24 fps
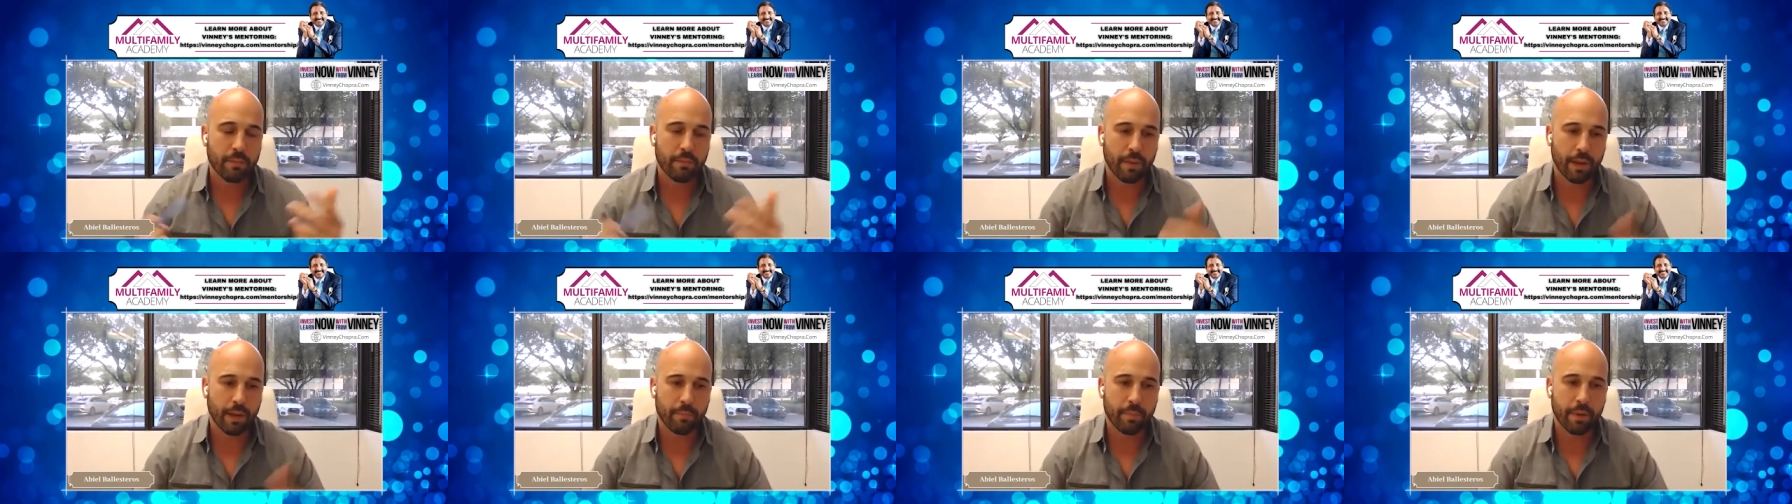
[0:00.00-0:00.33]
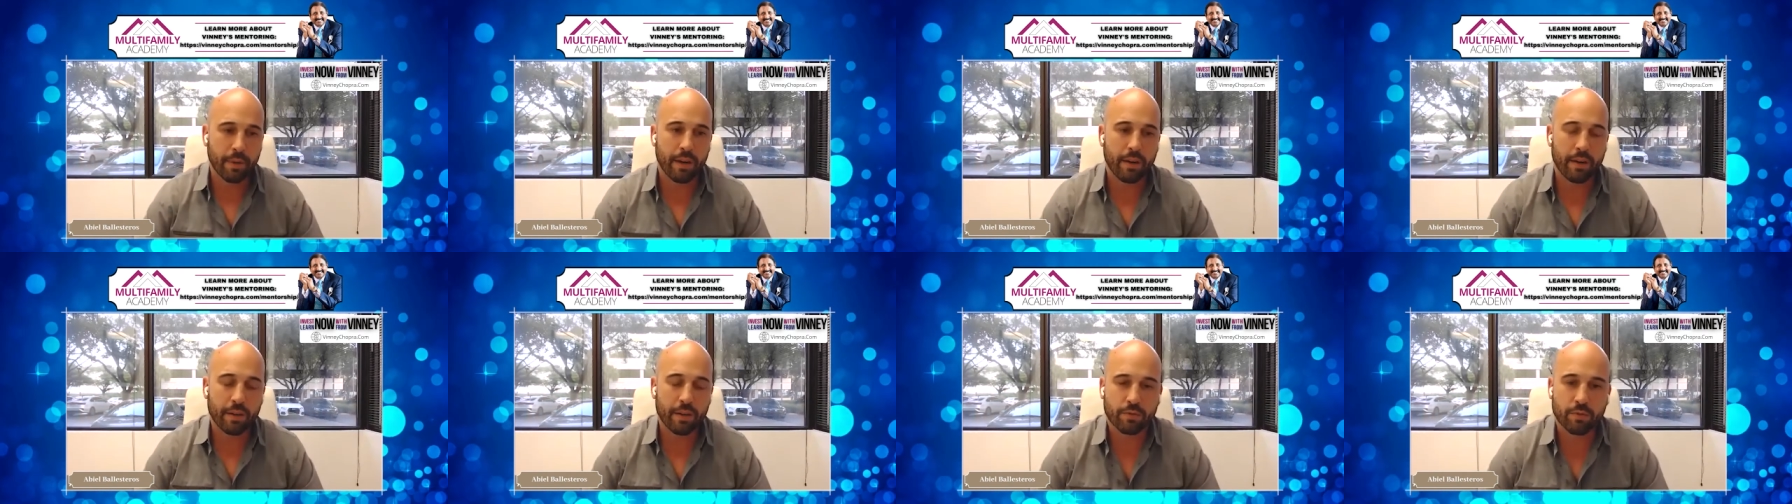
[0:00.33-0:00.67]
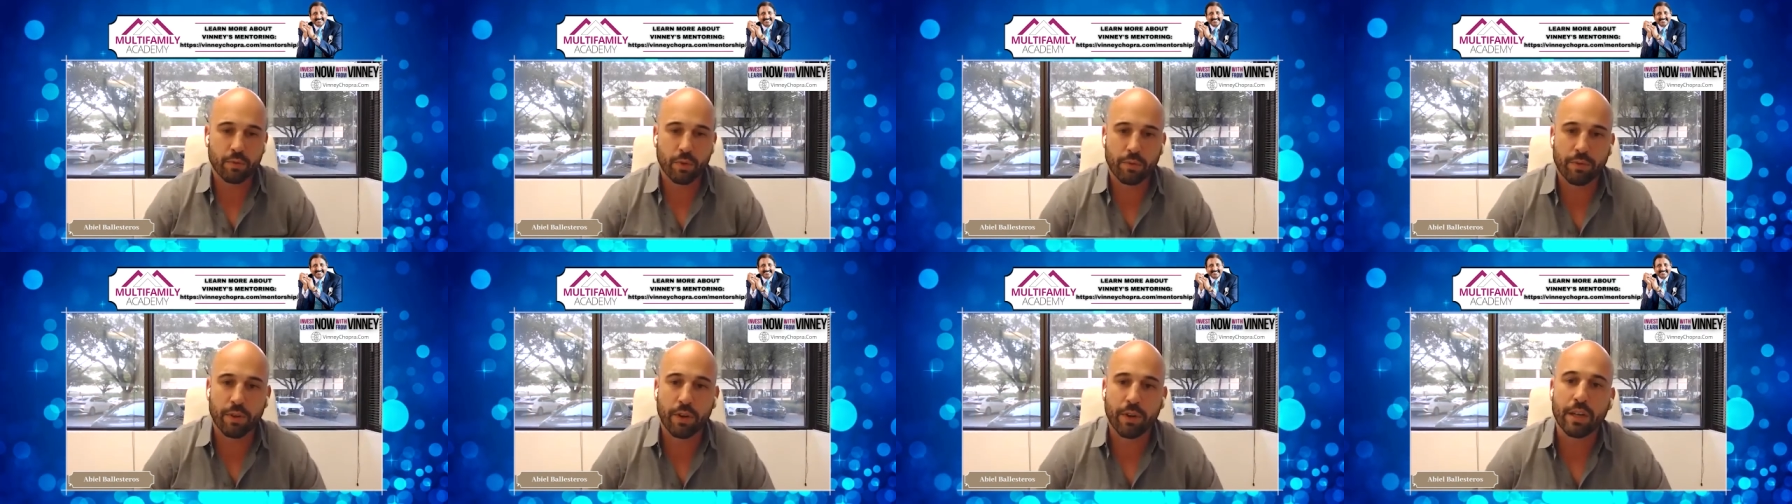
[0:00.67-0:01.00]
My parents
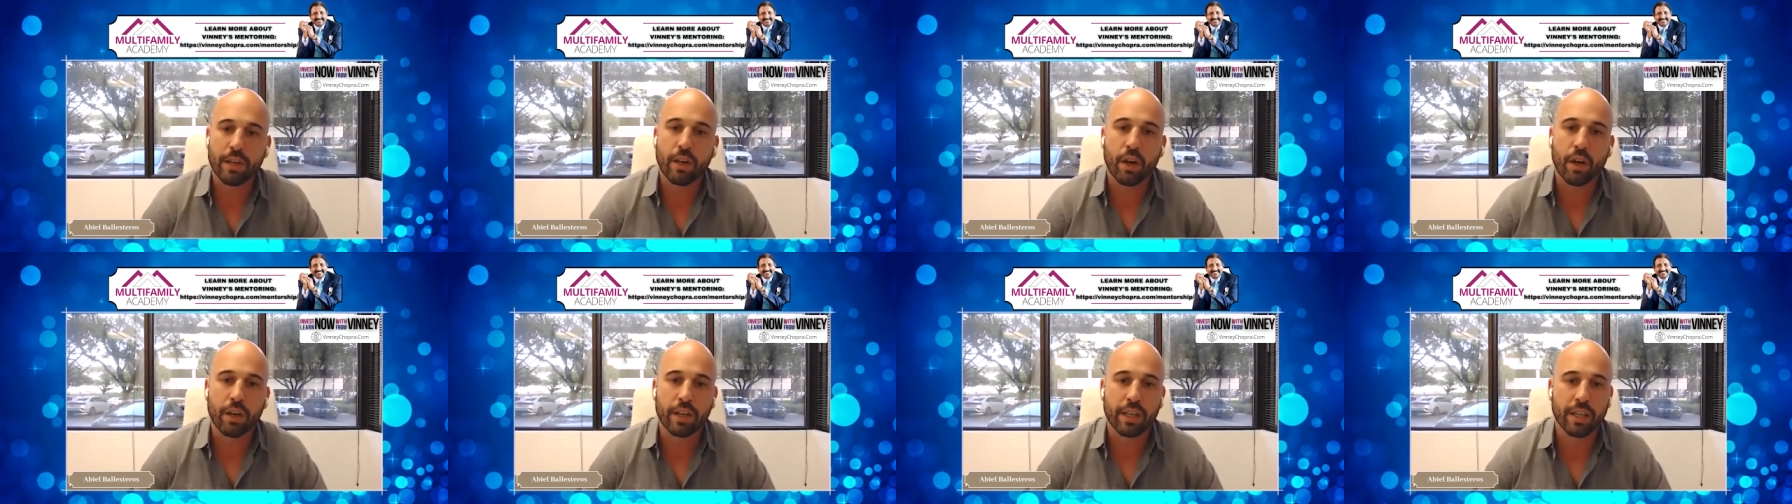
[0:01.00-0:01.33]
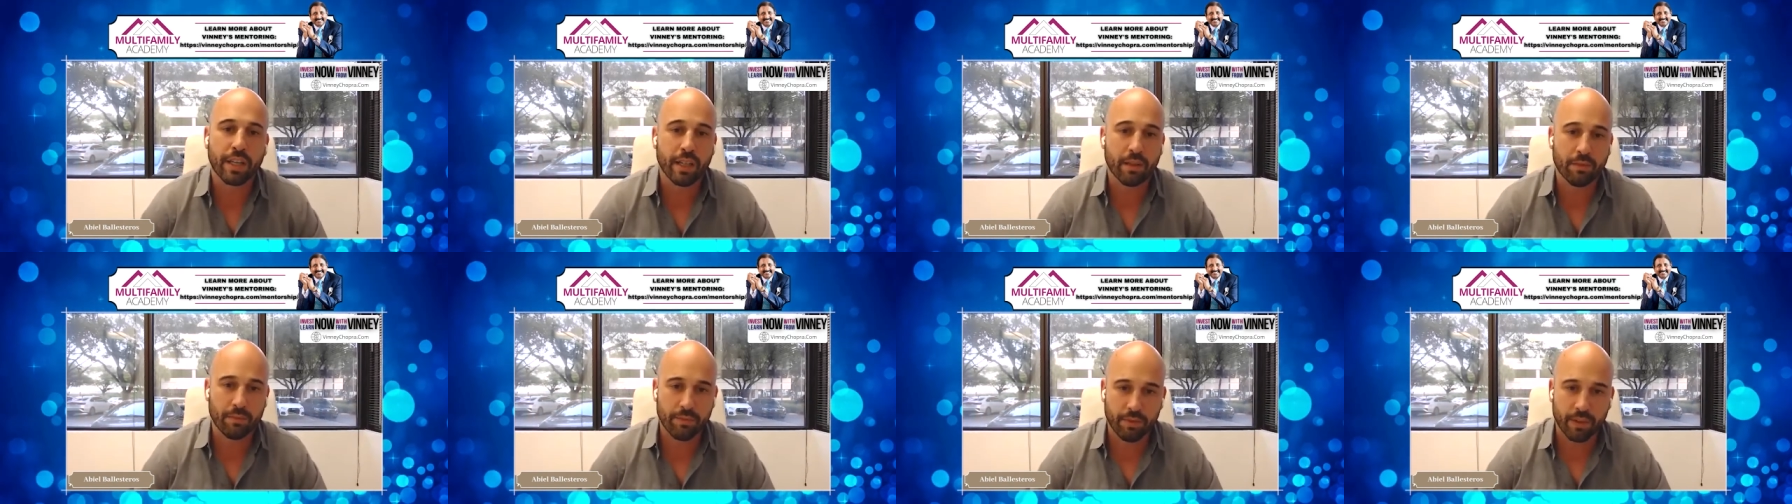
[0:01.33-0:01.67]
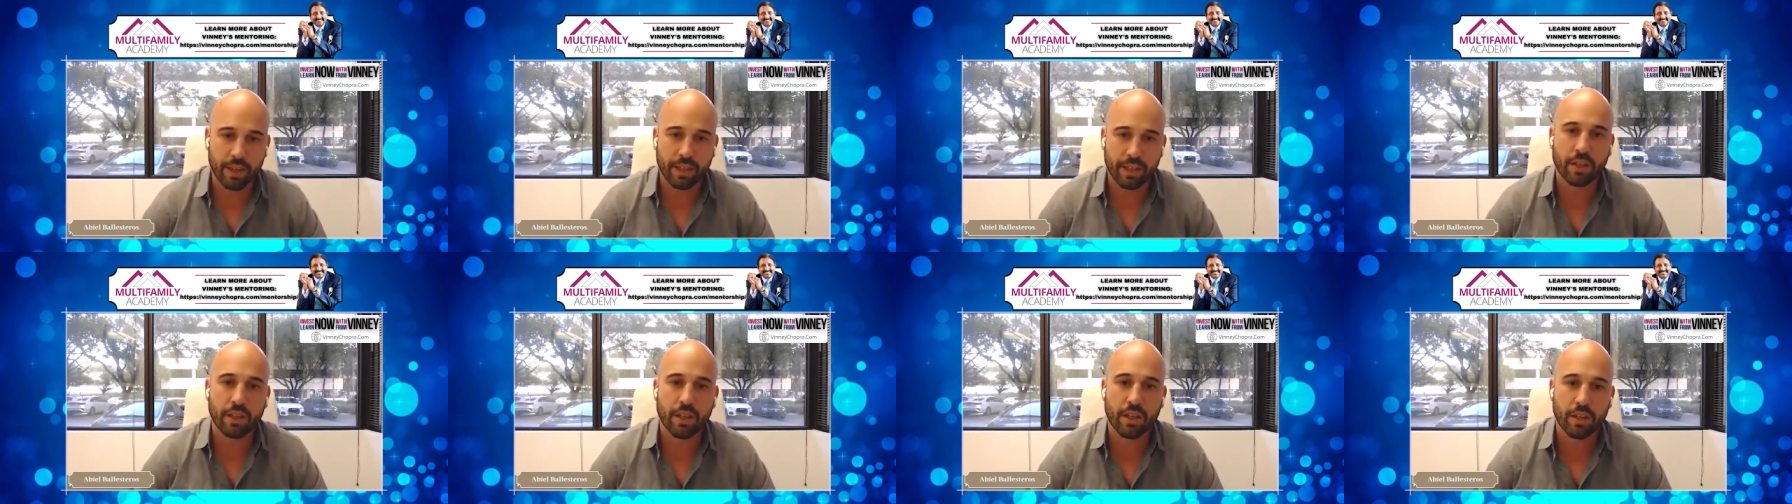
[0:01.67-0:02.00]
were very lucky and
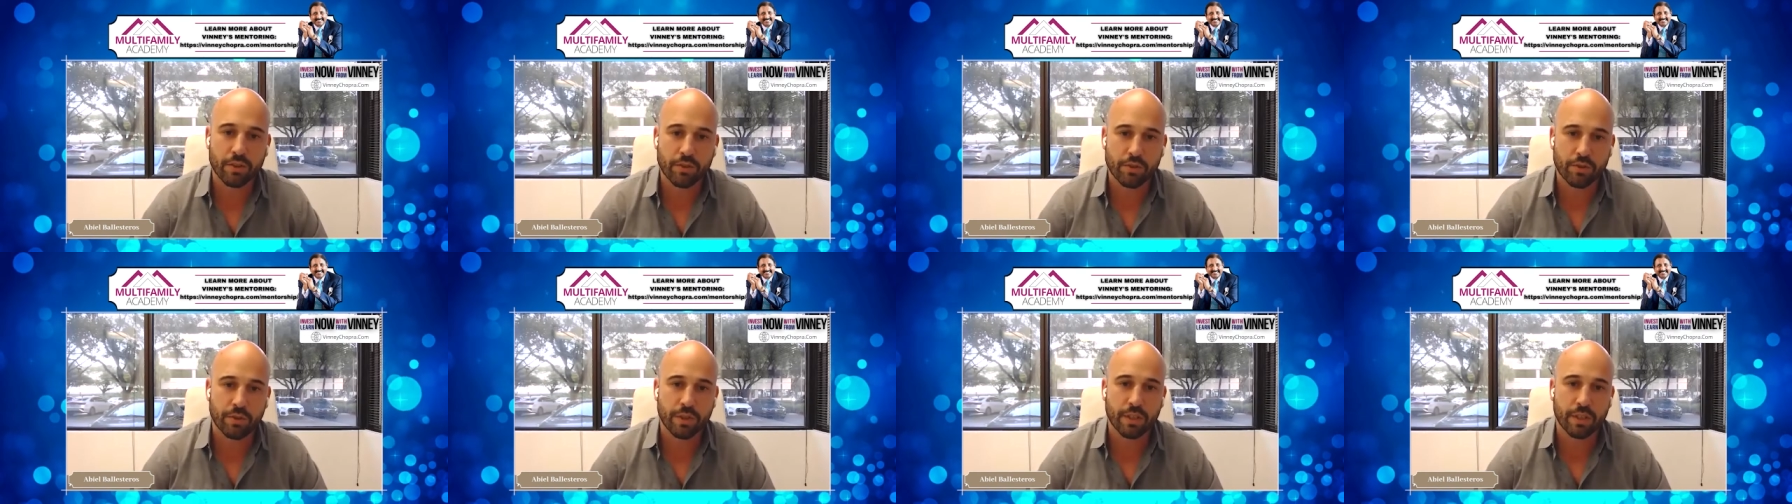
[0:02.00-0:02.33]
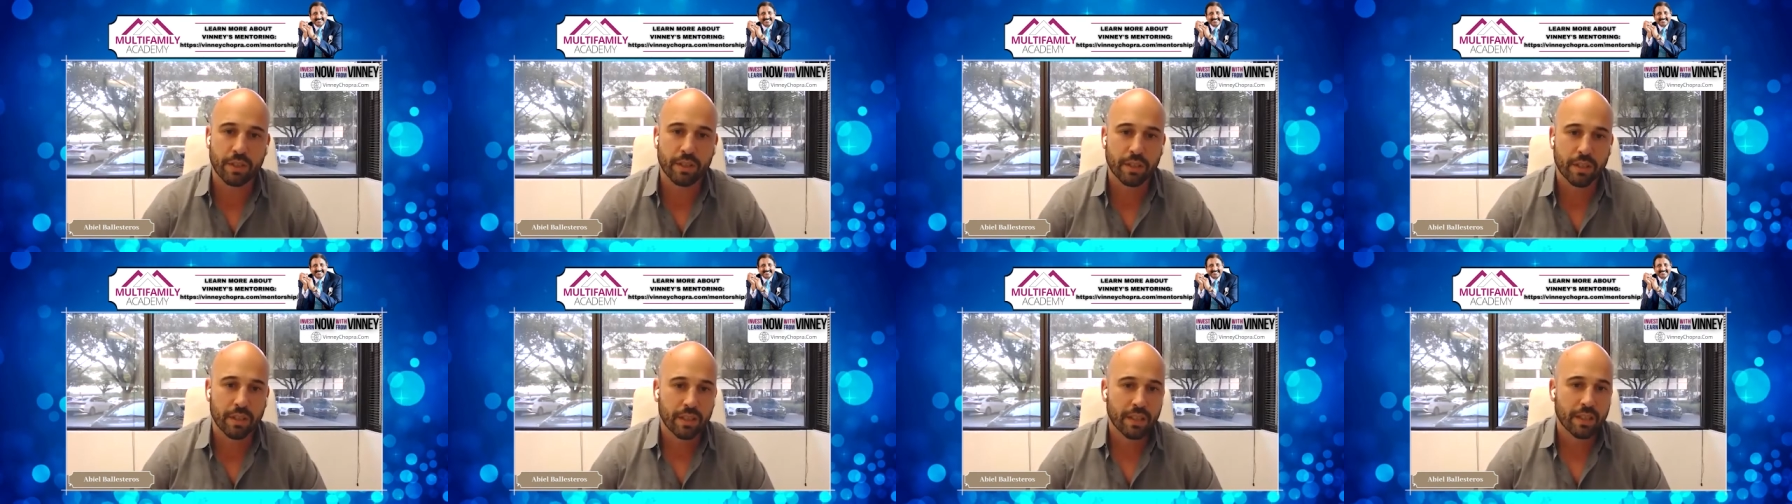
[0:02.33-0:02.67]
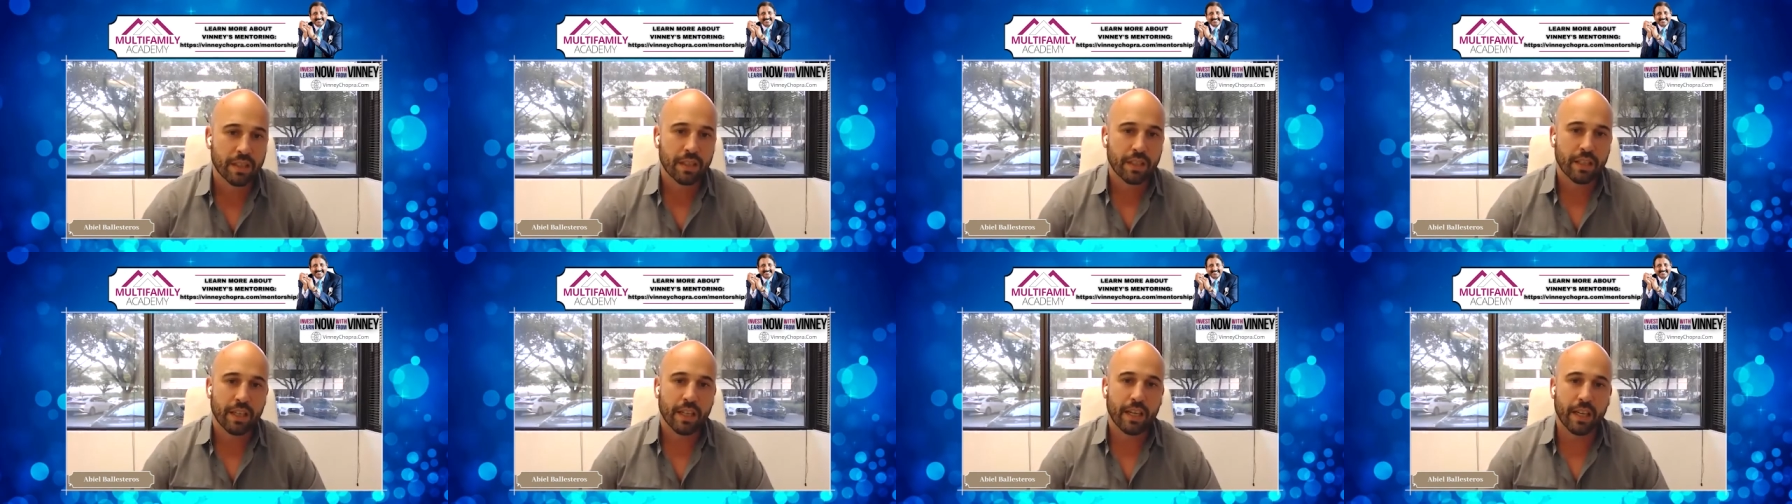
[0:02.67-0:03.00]
fled the country,
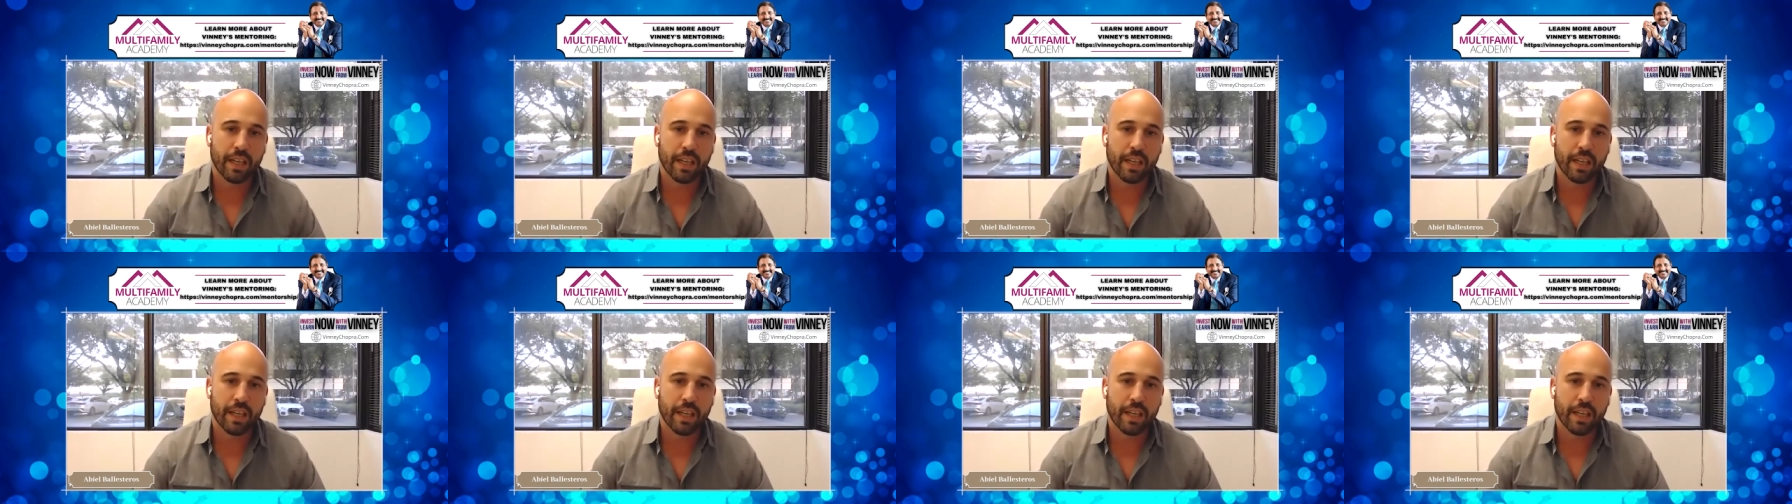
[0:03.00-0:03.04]
mm-hmm.